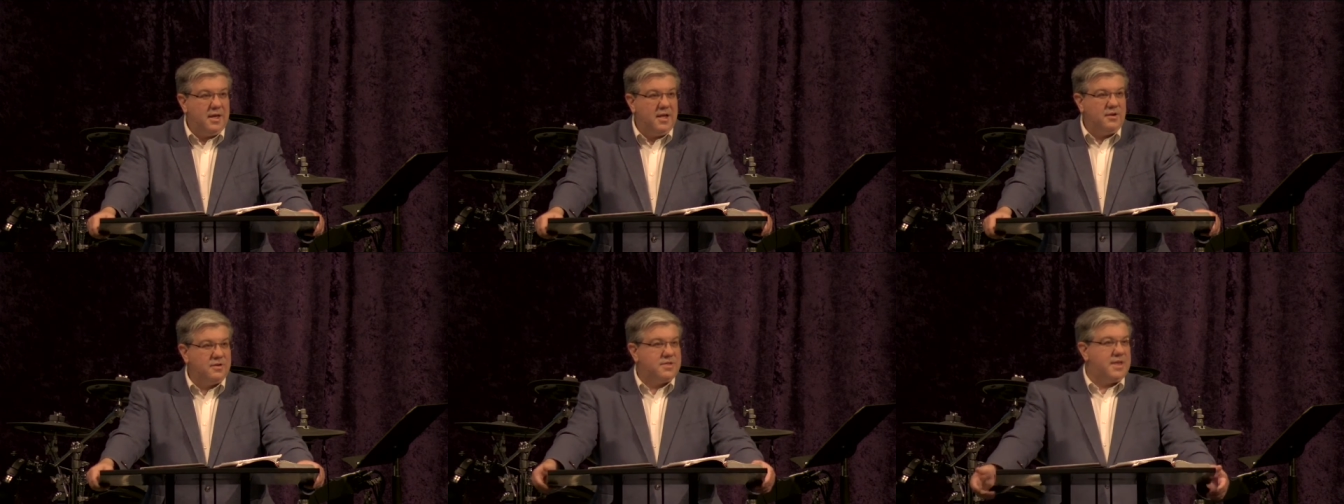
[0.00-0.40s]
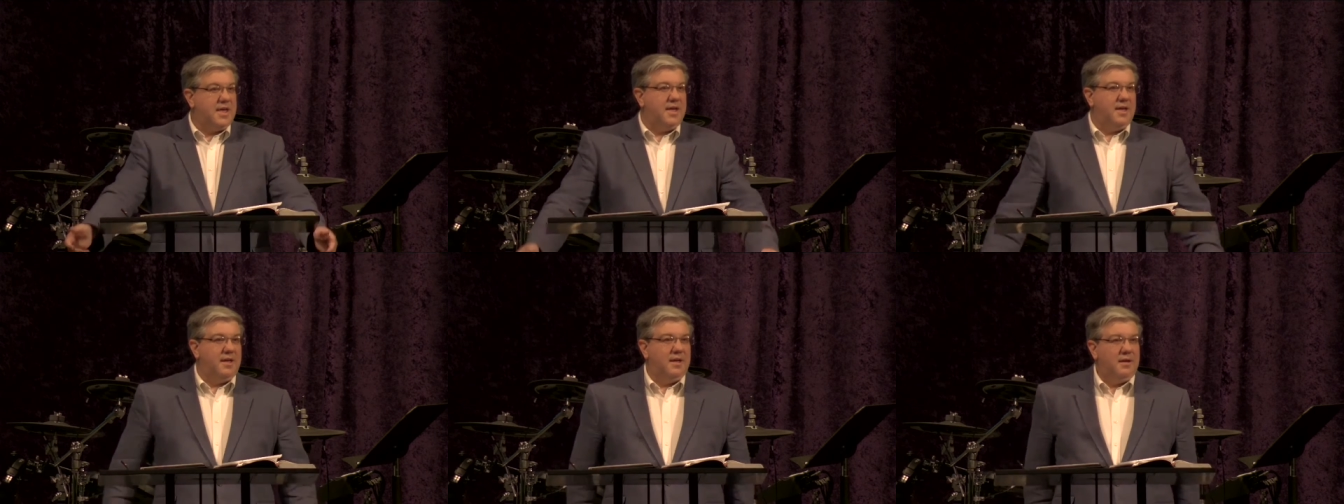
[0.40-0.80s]
And you
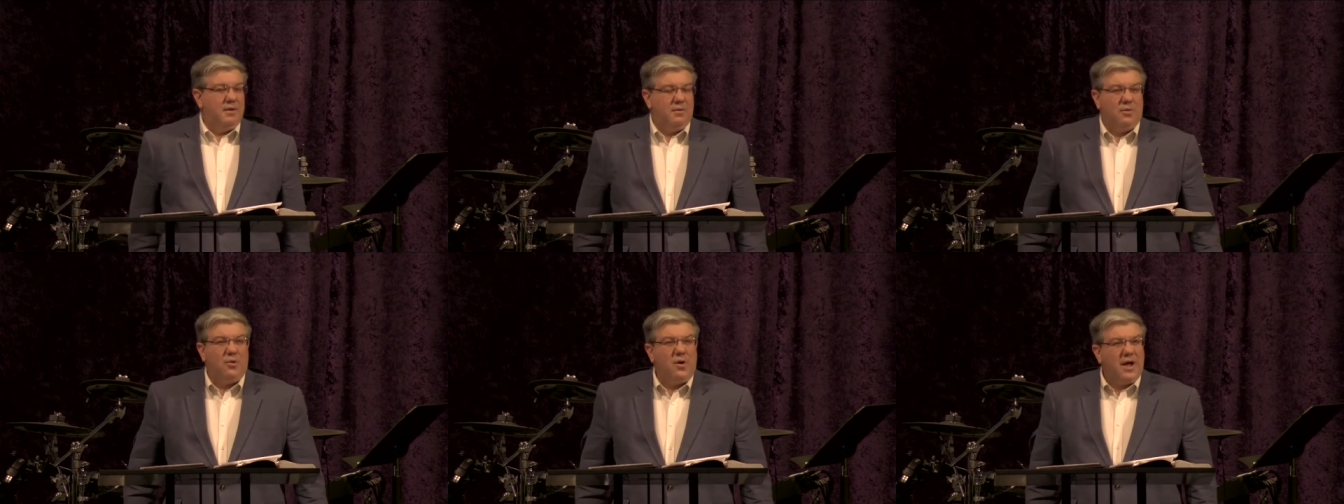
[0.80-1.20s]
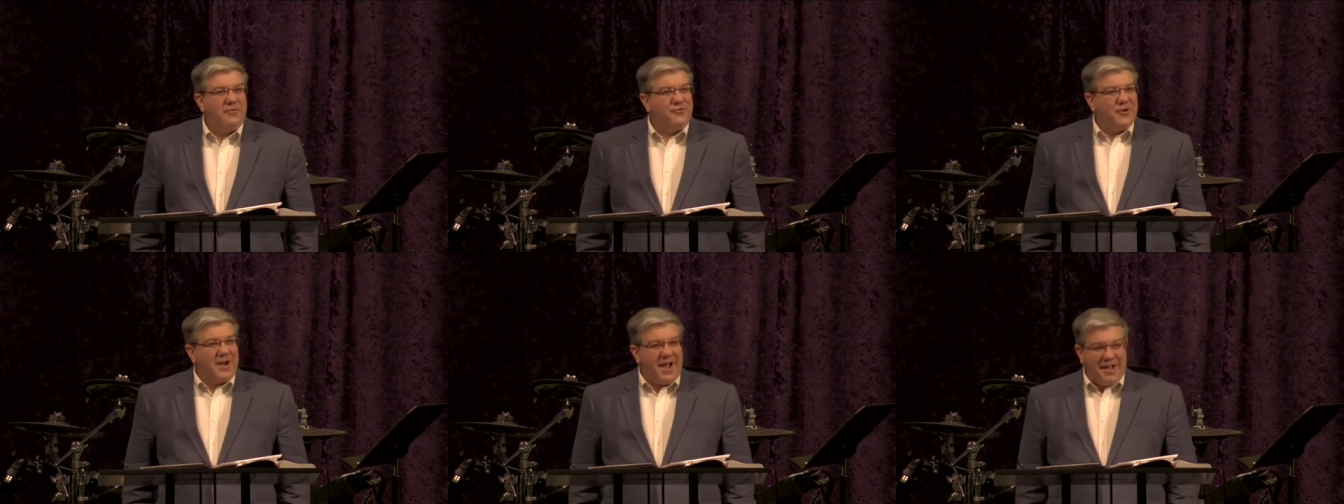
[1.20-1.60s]
say, well, I
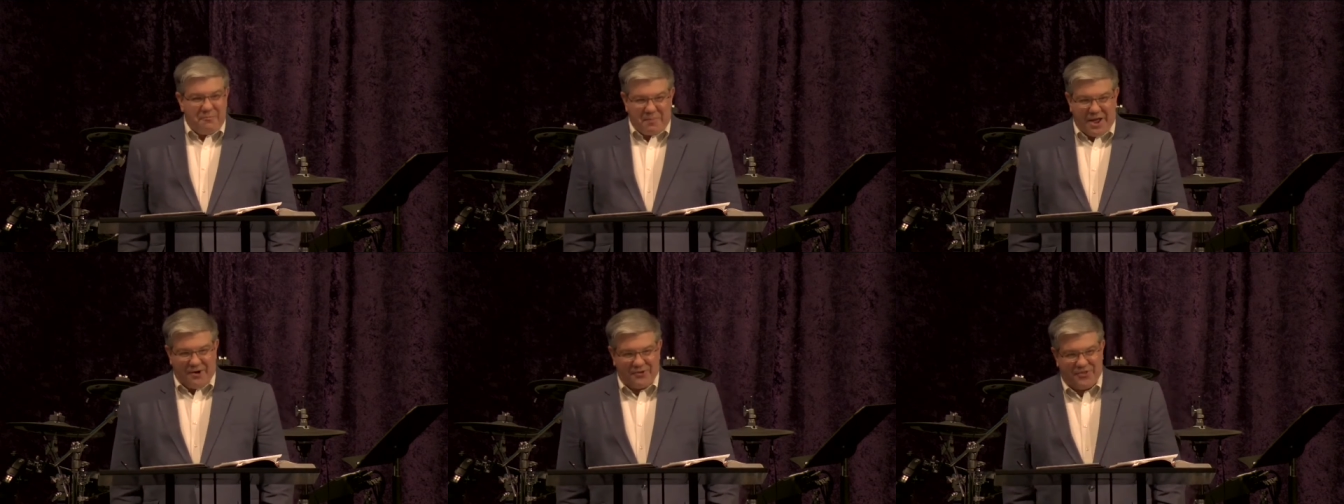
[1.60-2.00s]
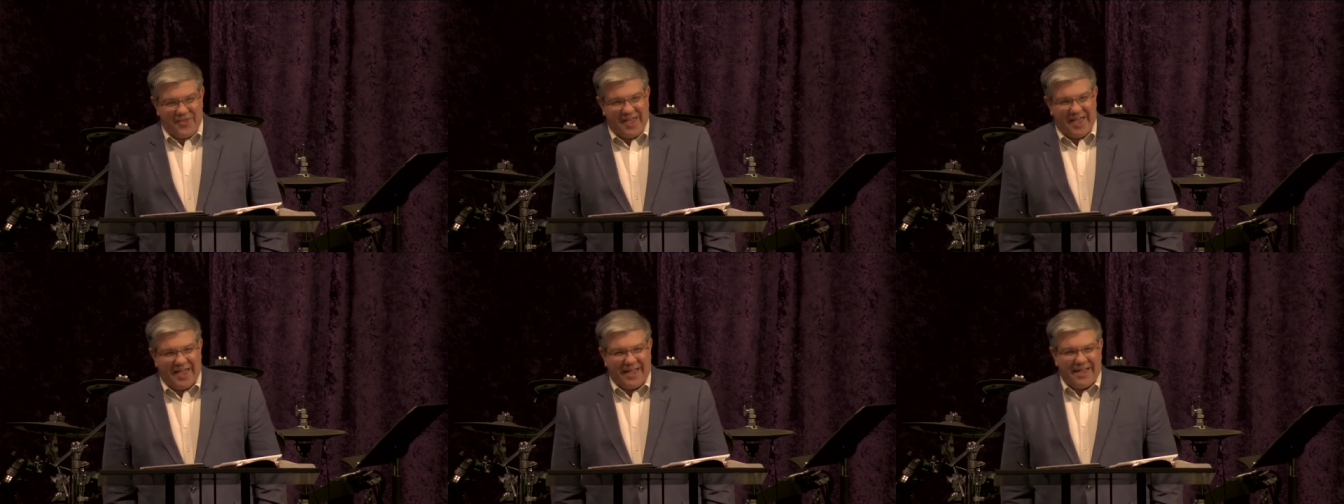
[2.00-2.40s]
forgot about
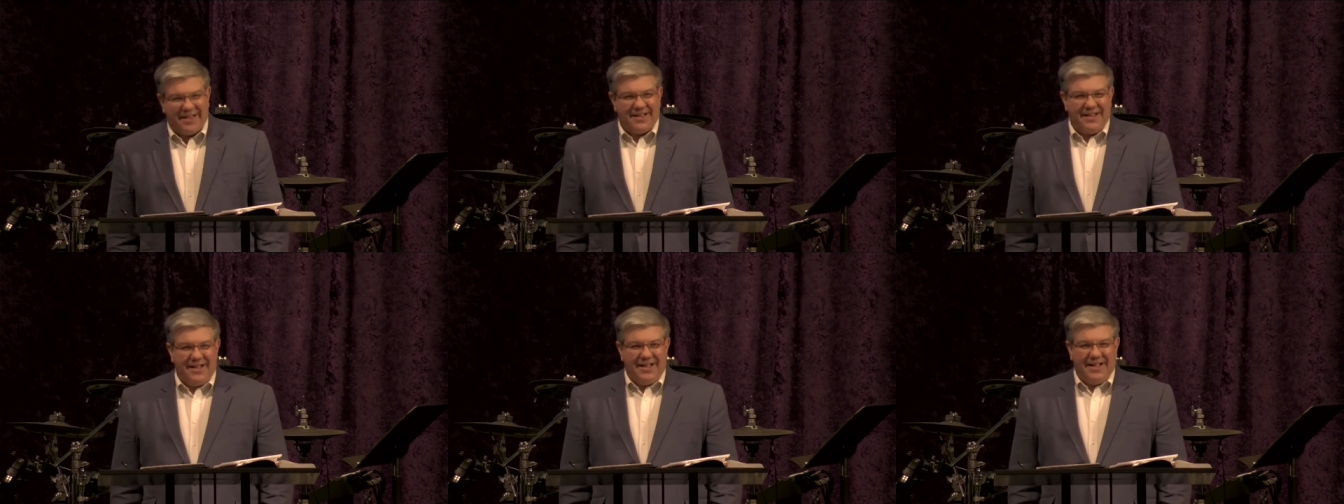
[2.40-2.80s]
that,